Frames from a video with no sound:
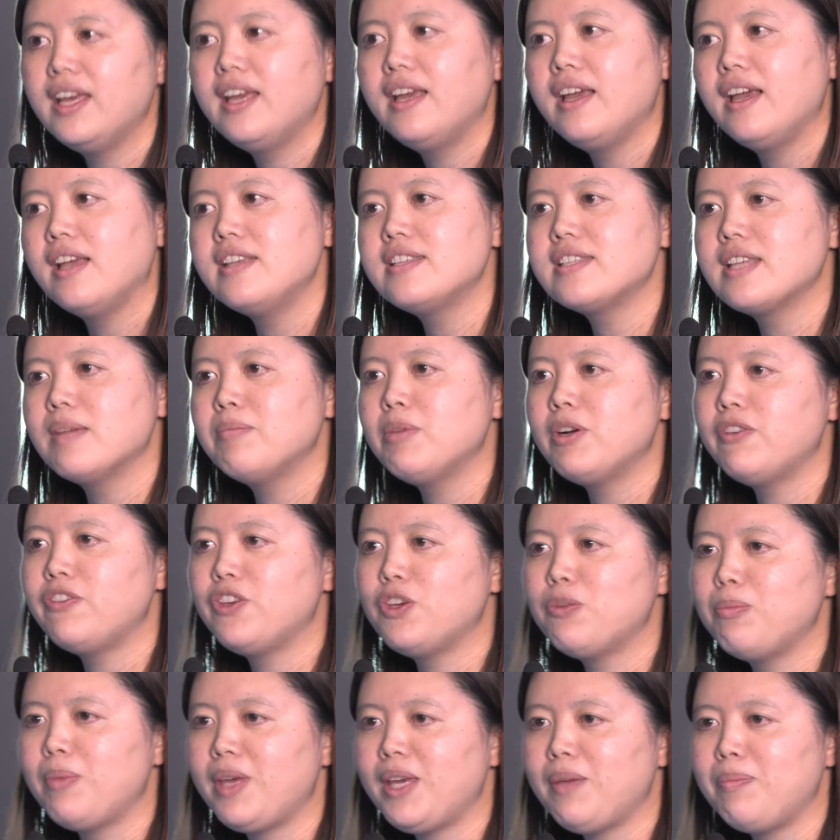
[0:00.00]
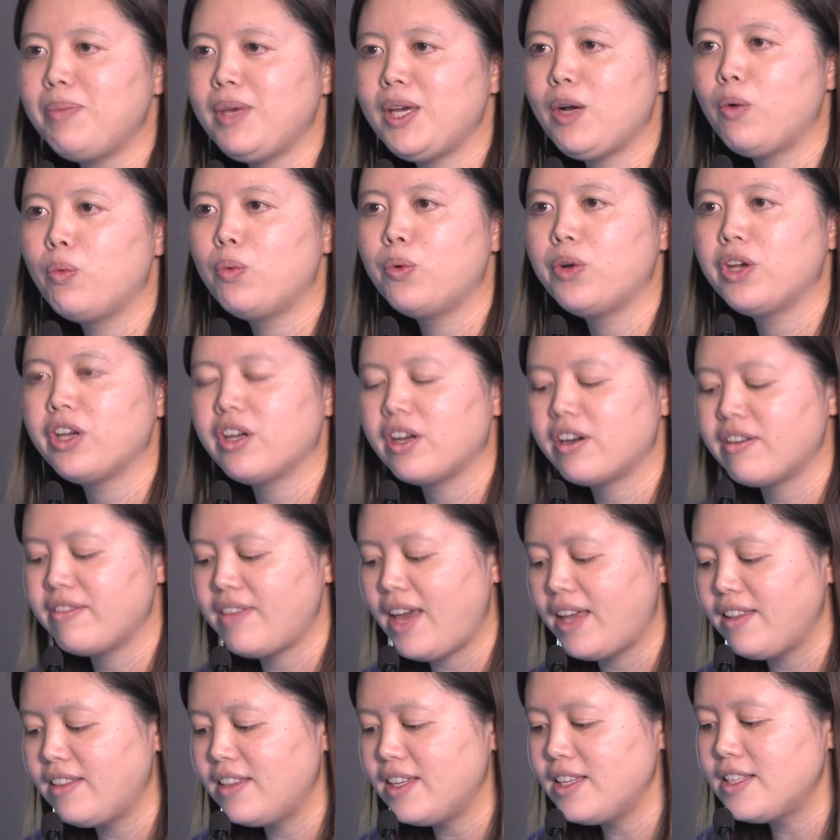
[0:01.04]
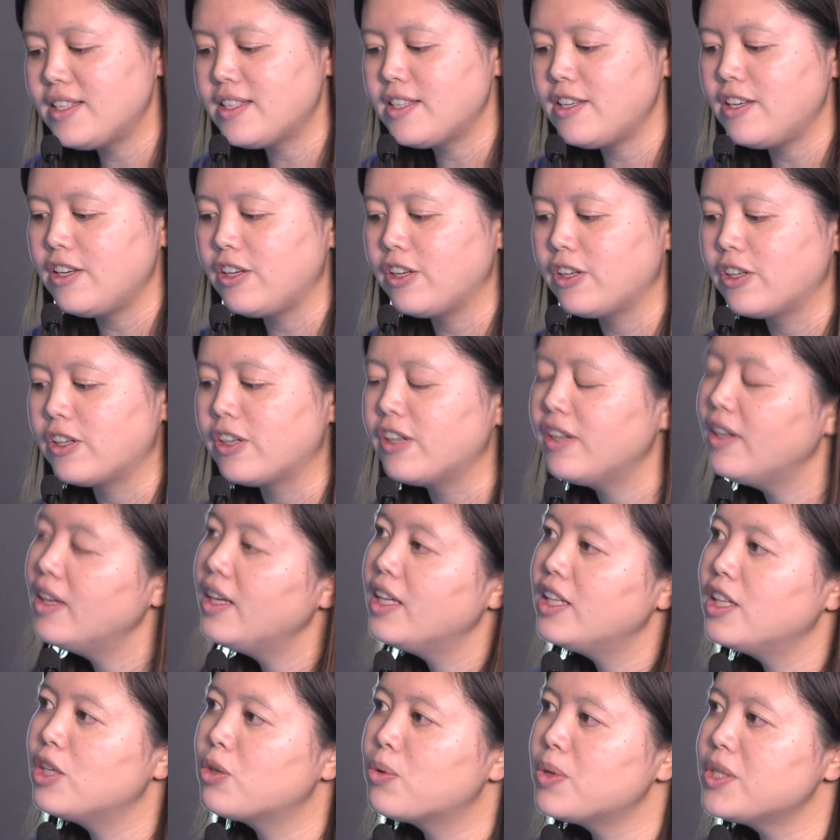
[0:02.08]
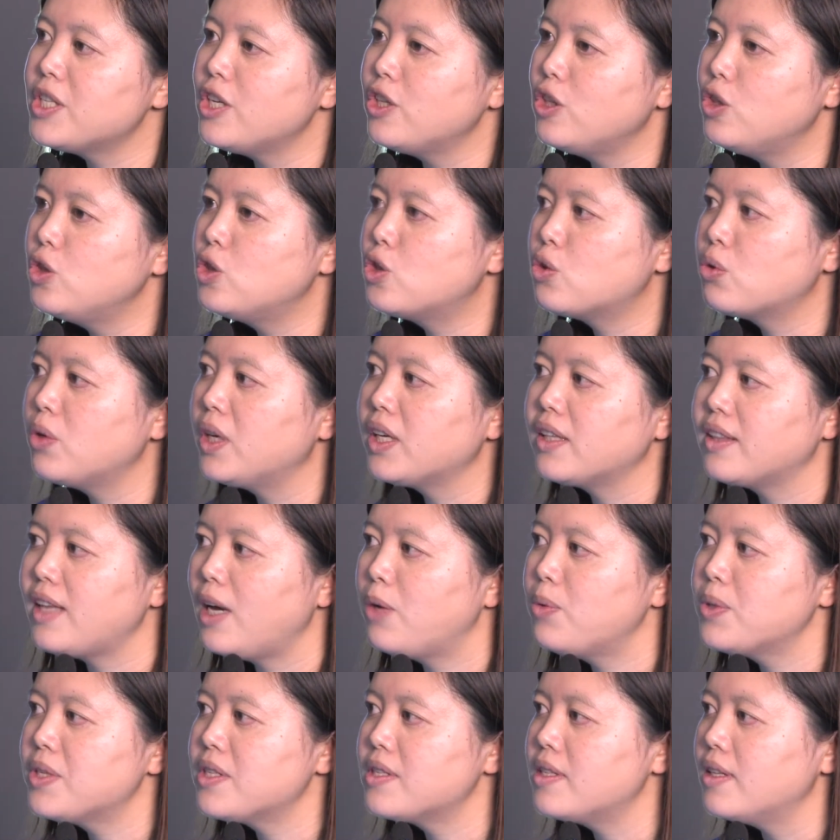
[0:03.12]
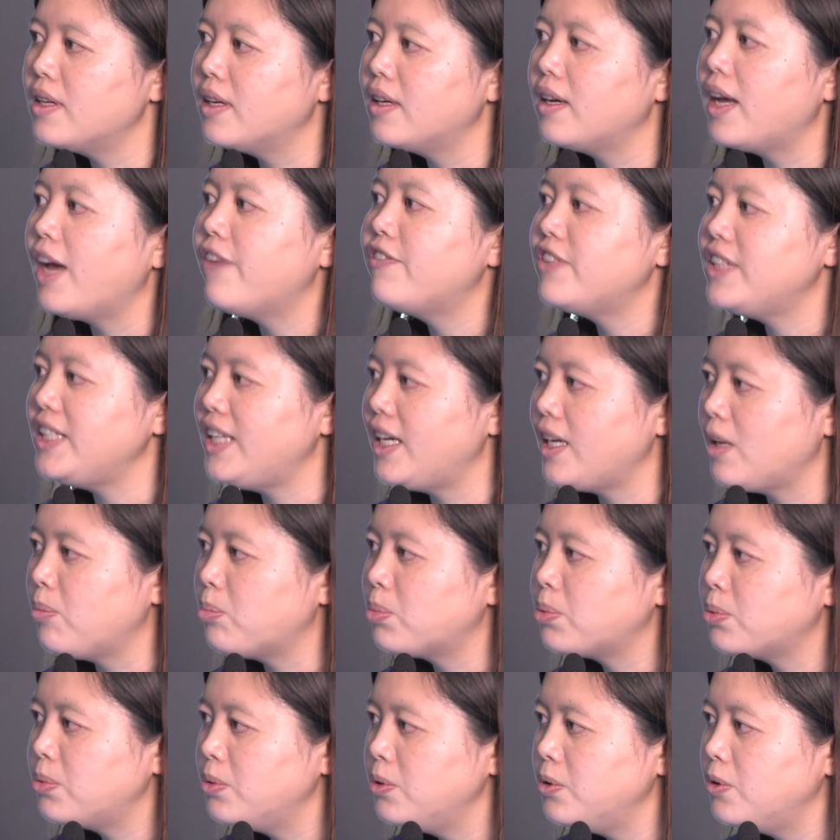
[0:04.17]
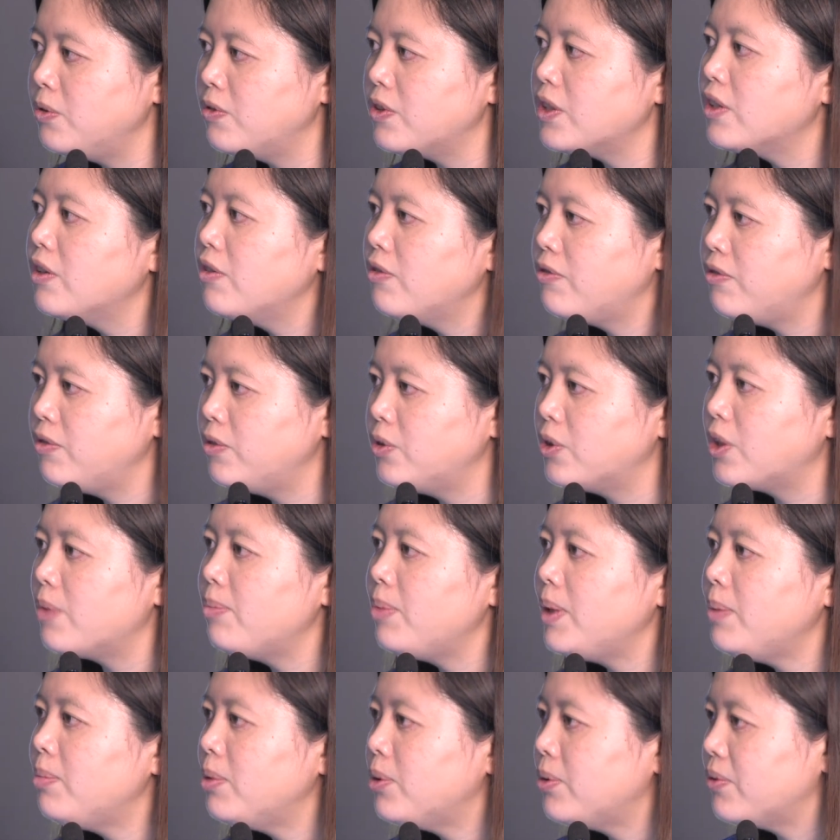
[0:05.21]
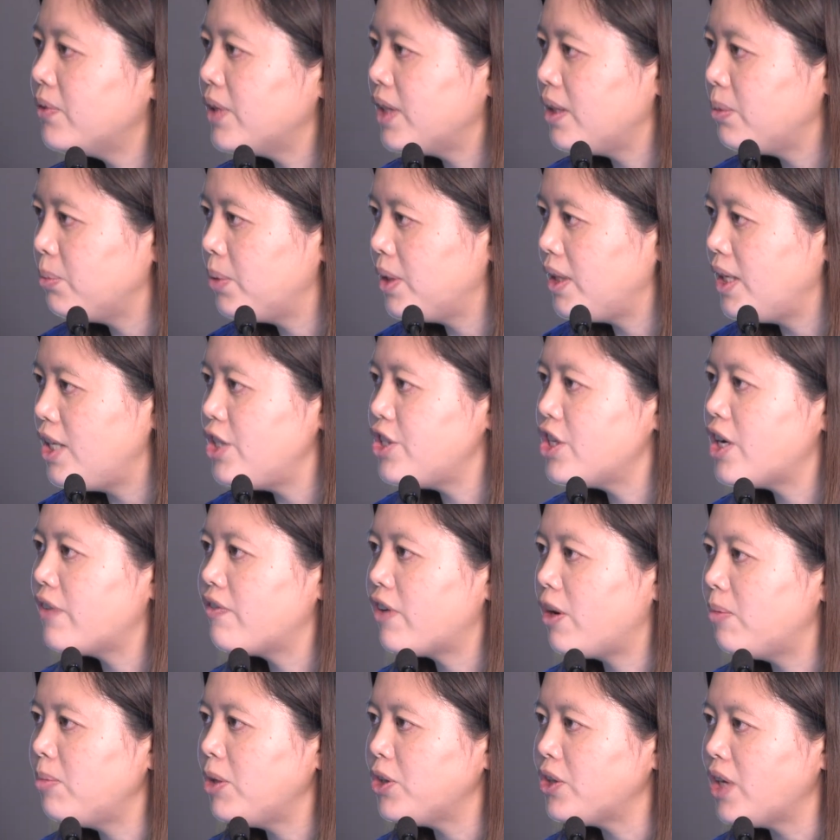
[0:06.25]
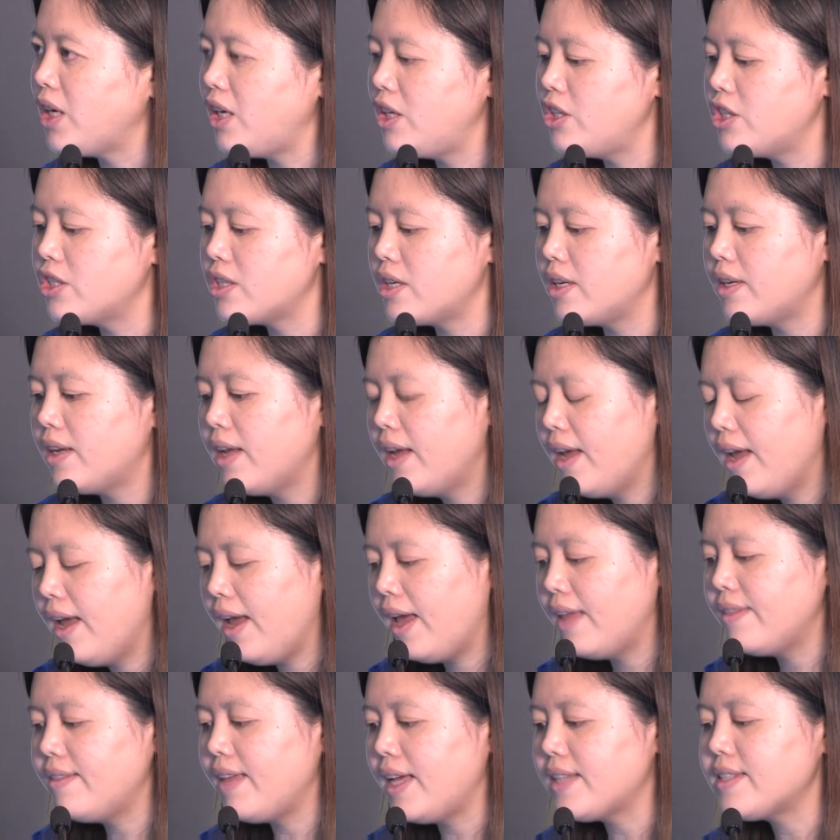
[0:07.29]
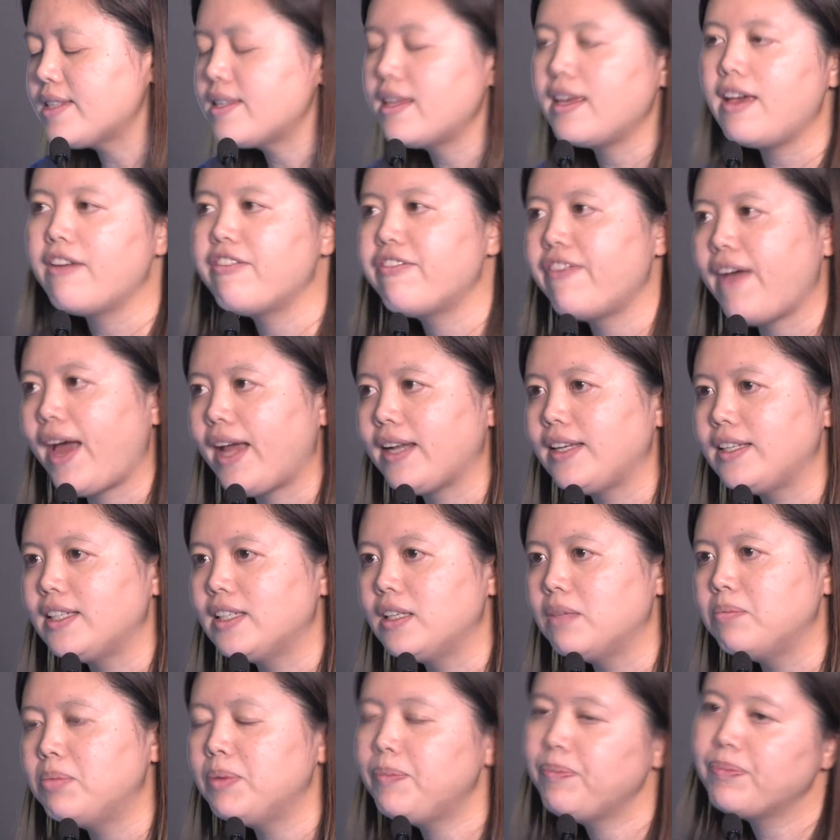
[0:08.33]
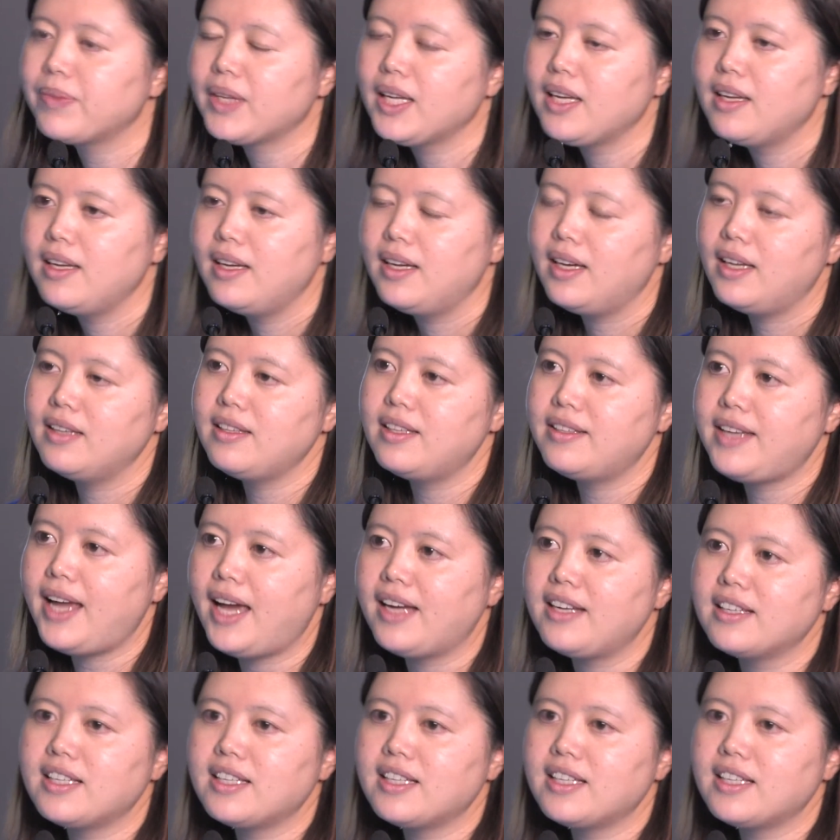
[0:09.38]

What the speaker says: And some of you may be aware that this year there was a new drug that was FDA approved for people with EGFR mutation, and that's the afatinib. The data